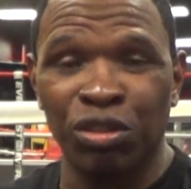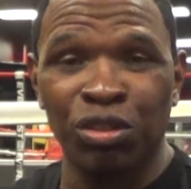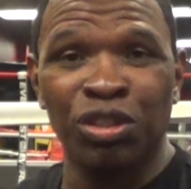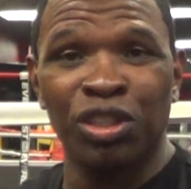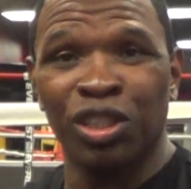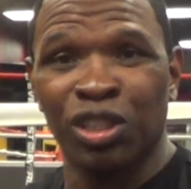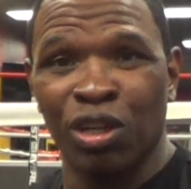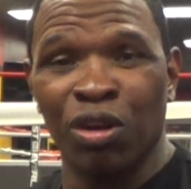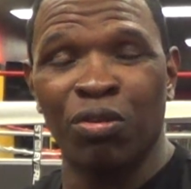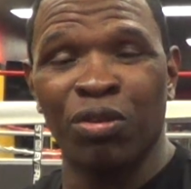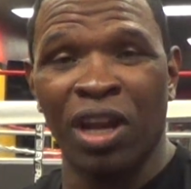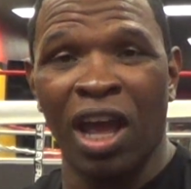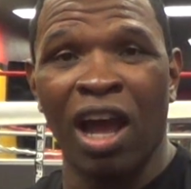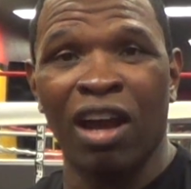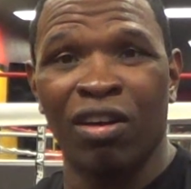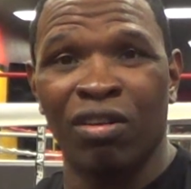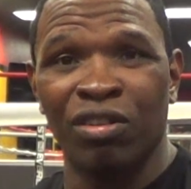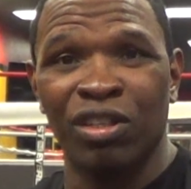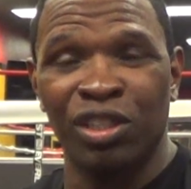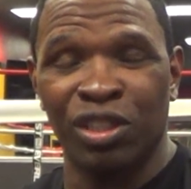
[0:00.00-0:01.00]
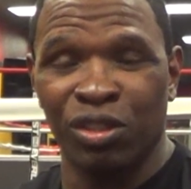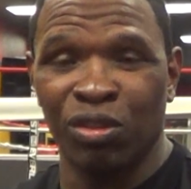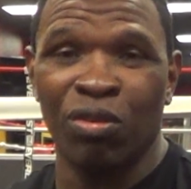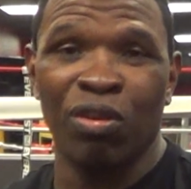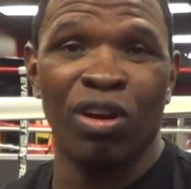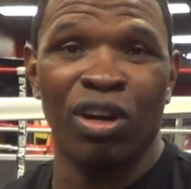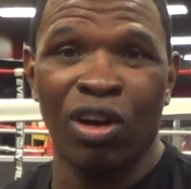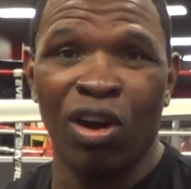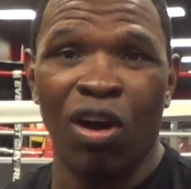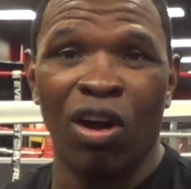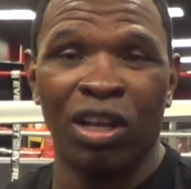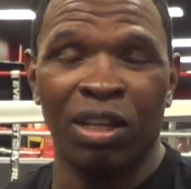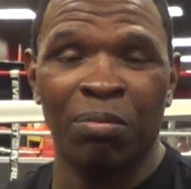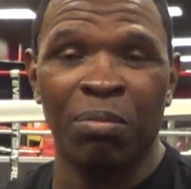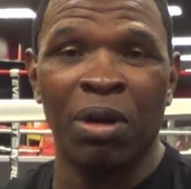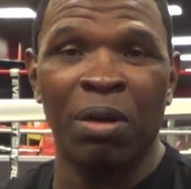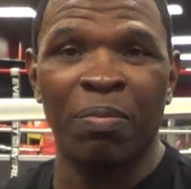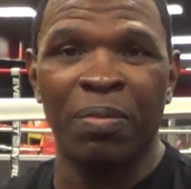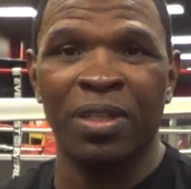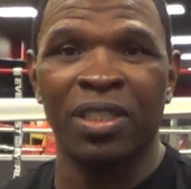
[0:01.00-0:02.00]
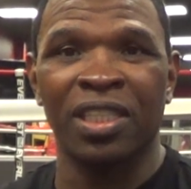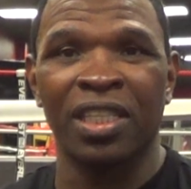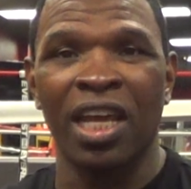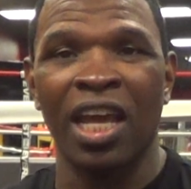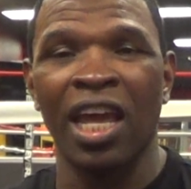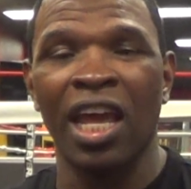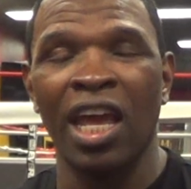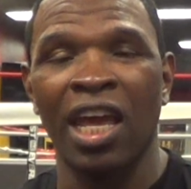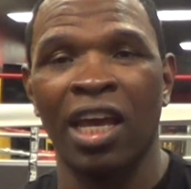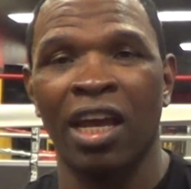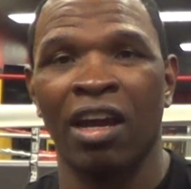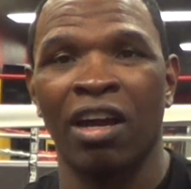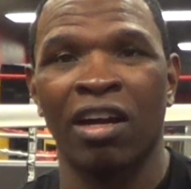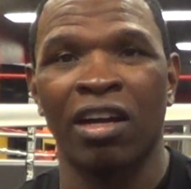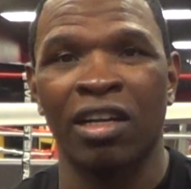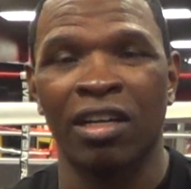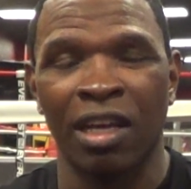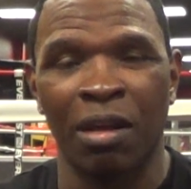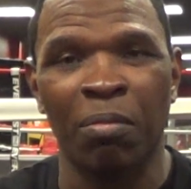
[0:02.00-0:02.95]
you just go knock on his door, call him up, and say, "Hey, or,